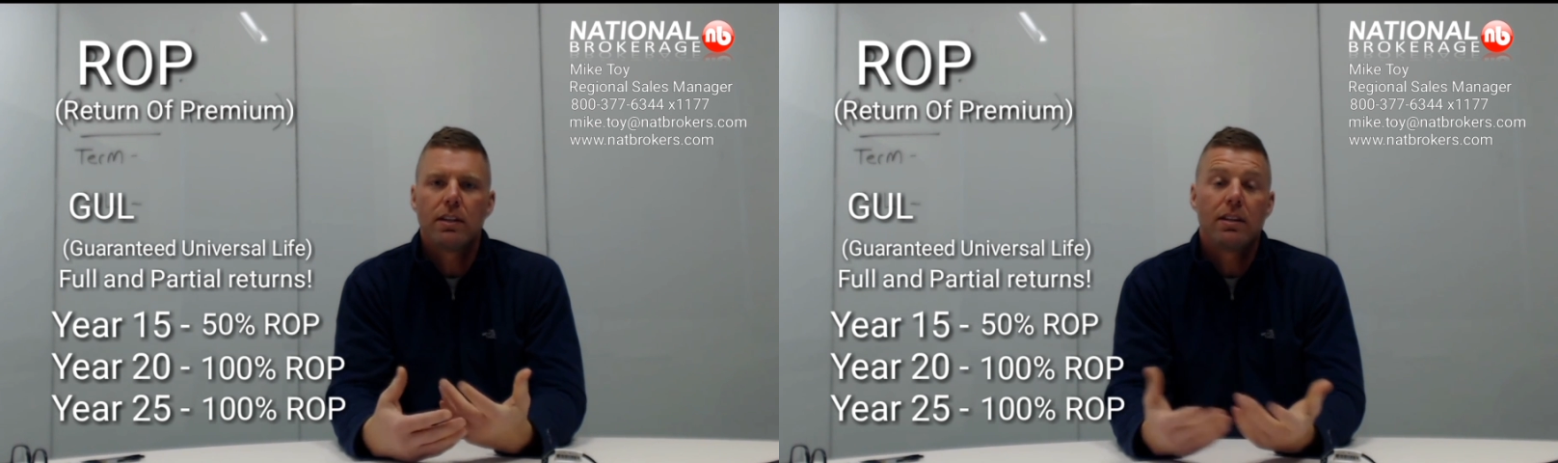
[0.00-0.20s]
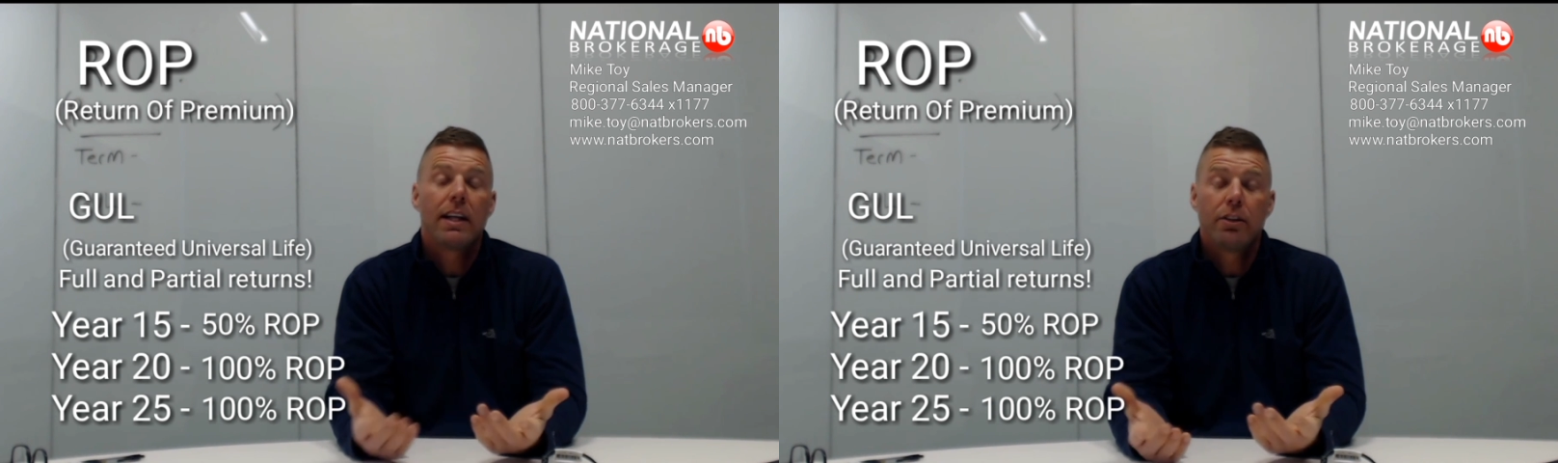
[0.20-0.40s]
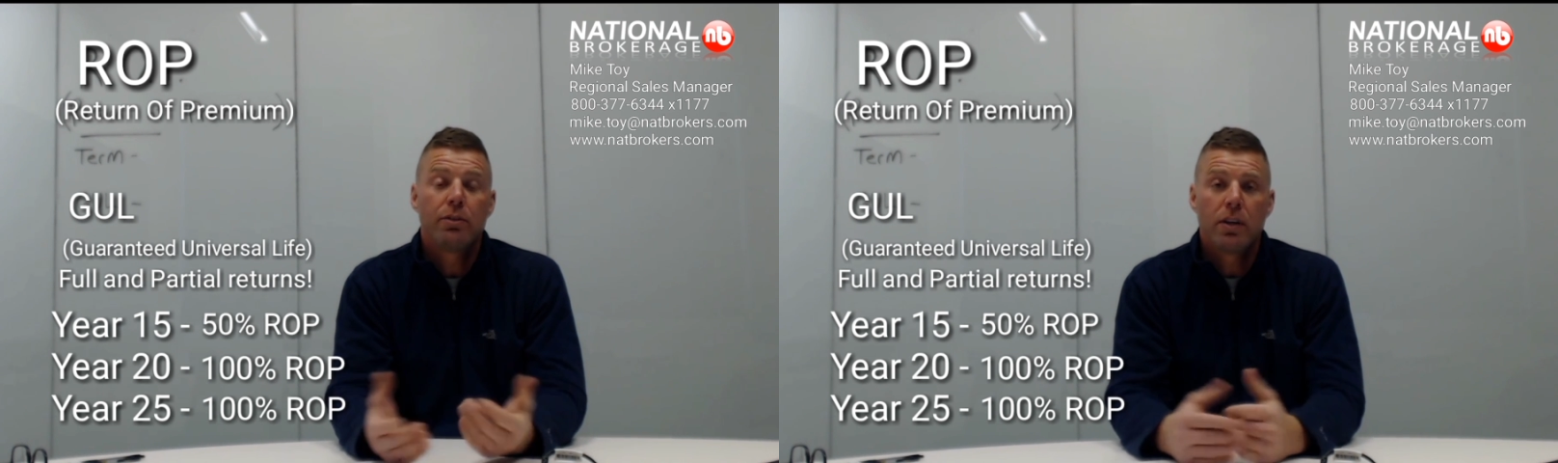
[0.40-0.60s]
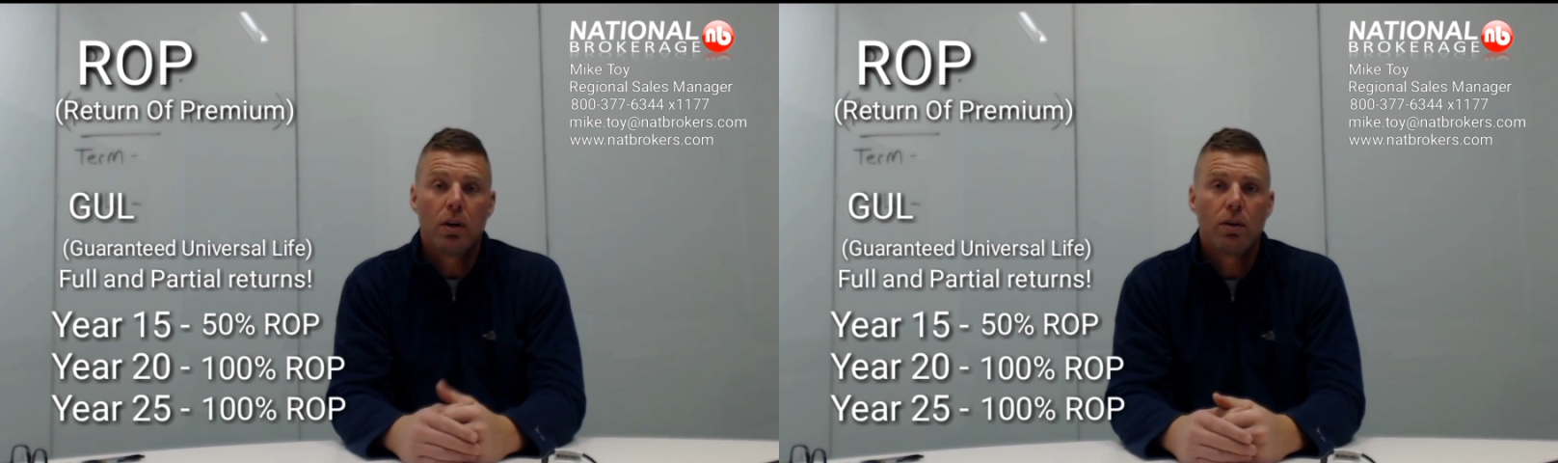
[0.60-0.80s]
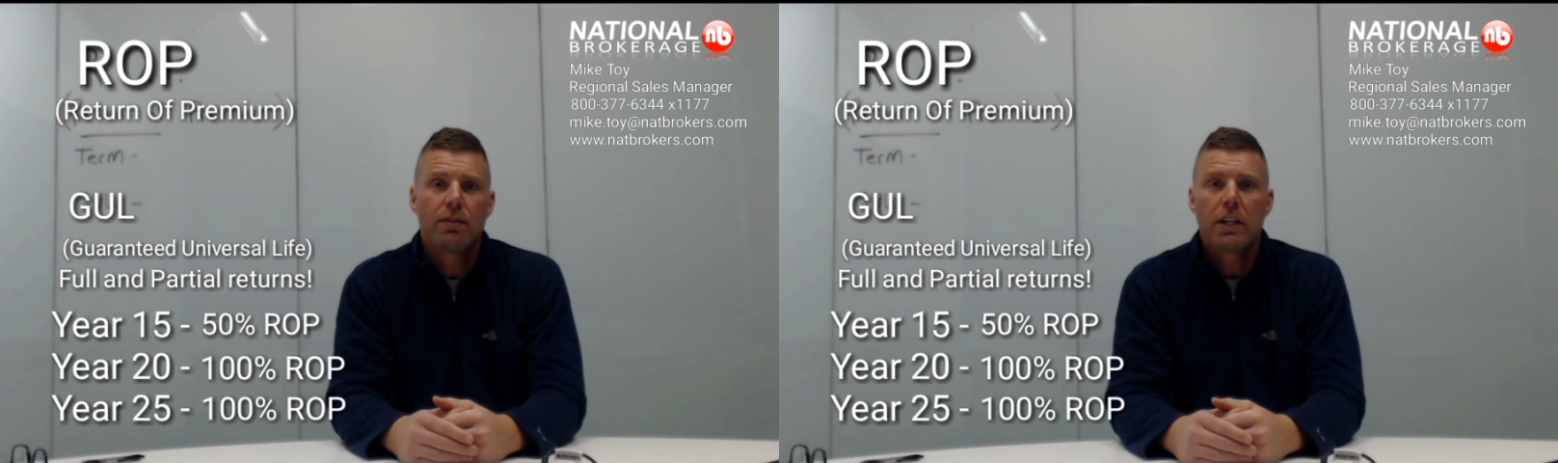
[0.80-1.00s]
let you
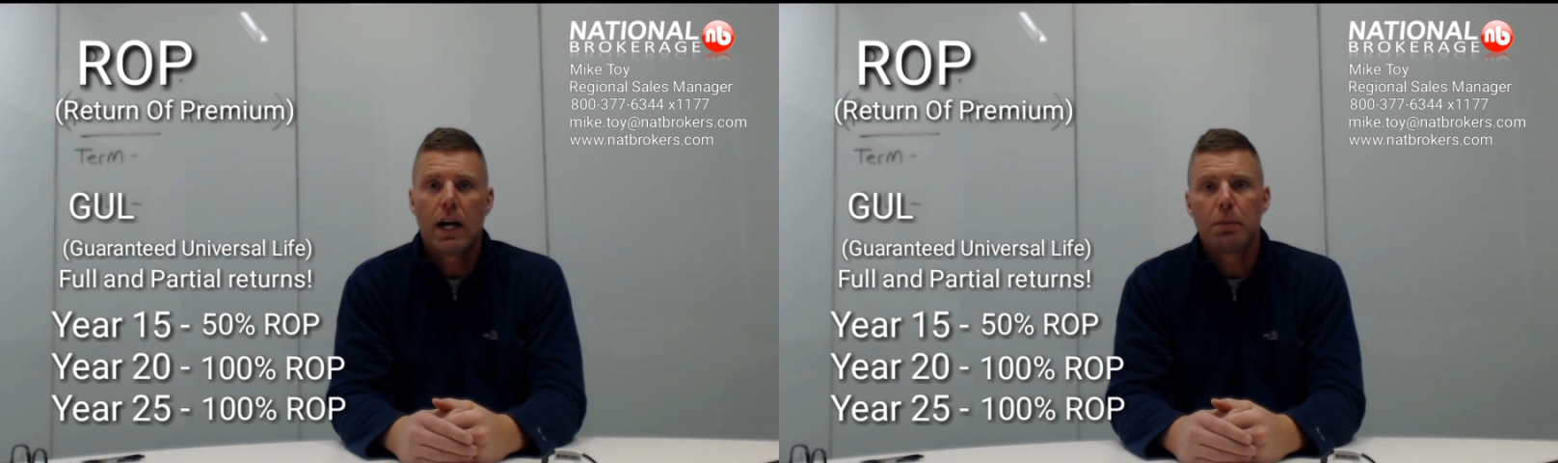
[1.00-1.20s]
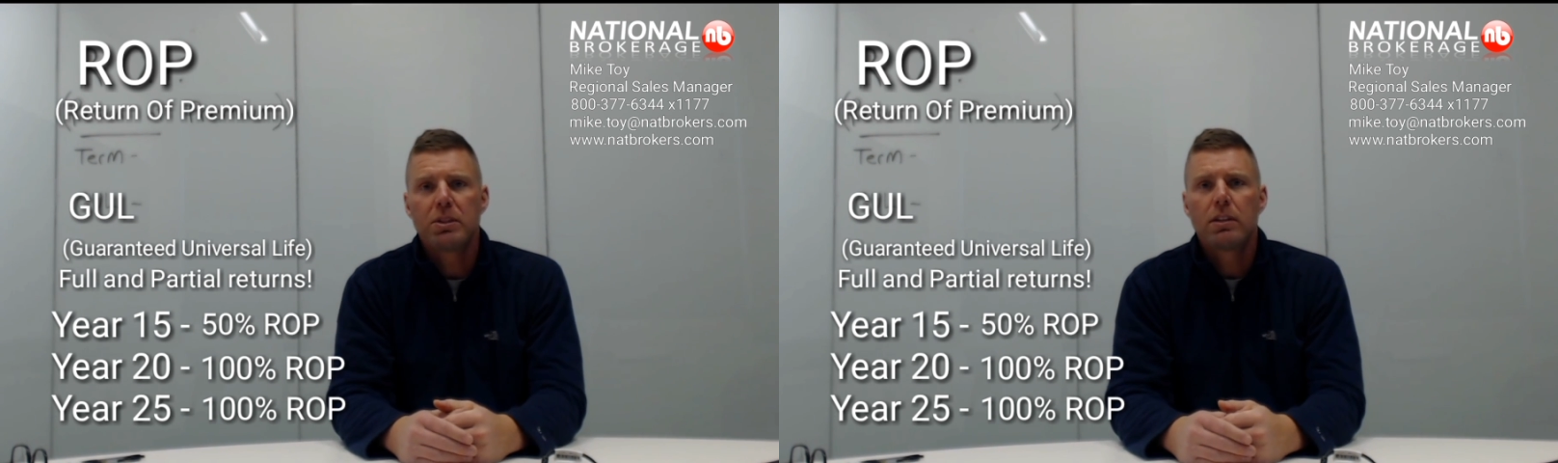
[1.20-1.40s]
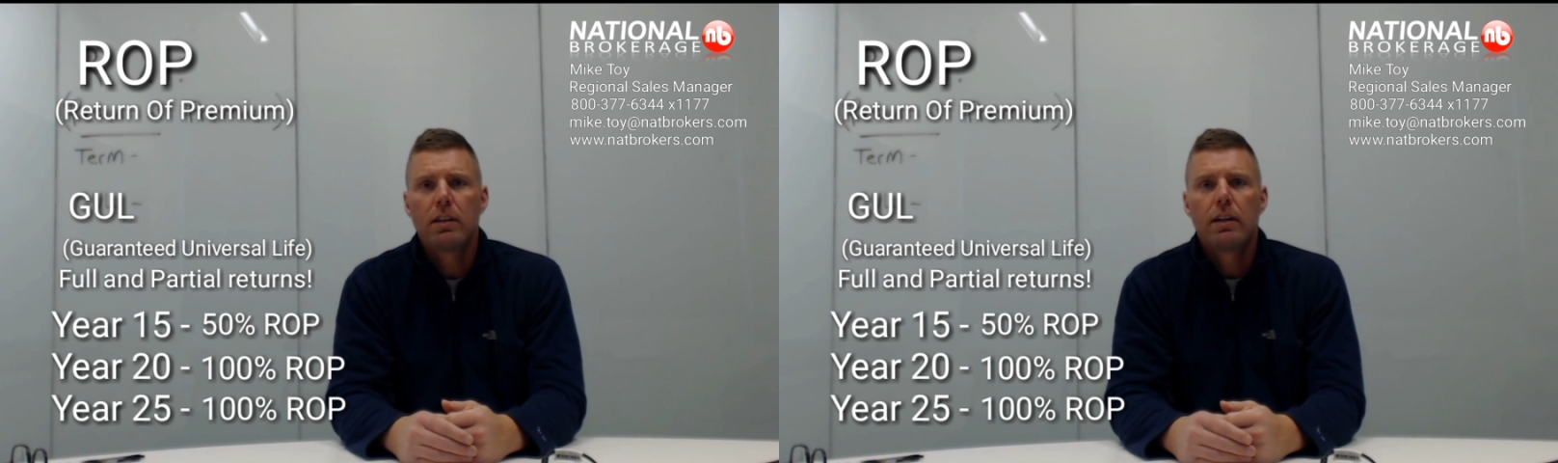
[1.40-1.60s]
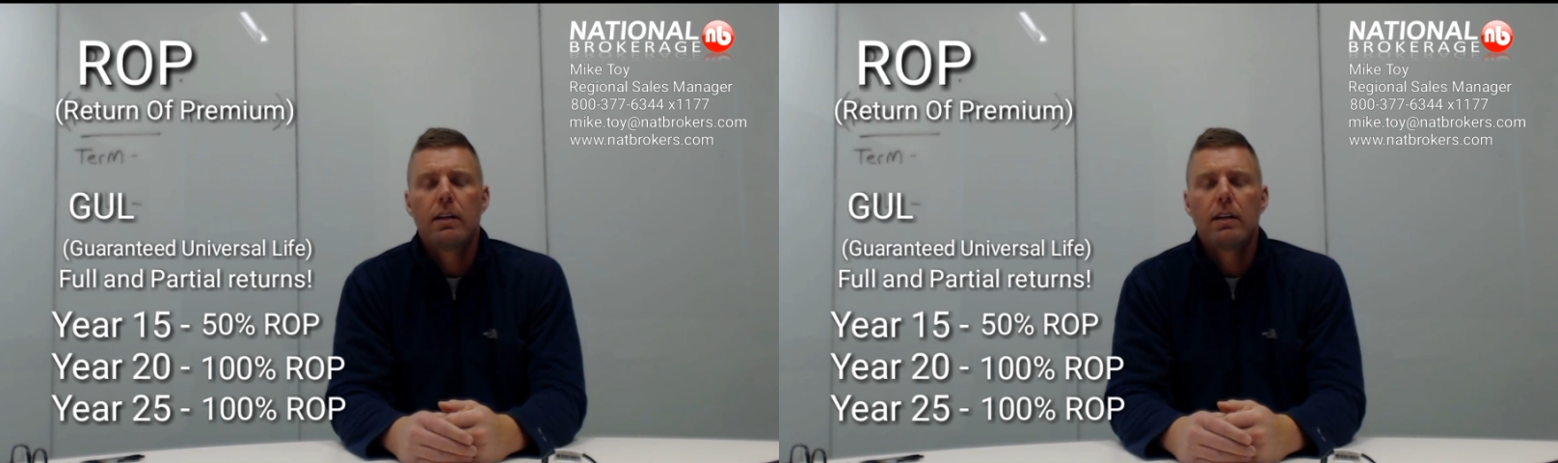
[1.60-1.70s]
know of the option,